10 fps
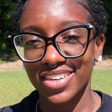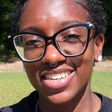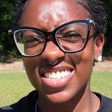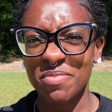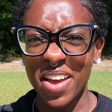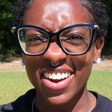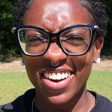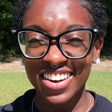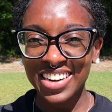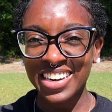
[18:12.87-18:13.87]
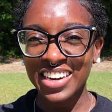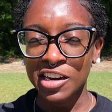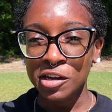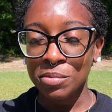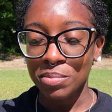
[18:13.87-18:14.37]
It doesn't matter,
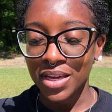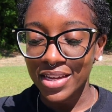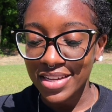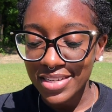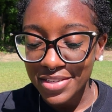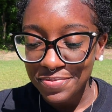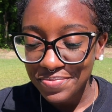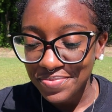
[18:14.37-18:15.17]
because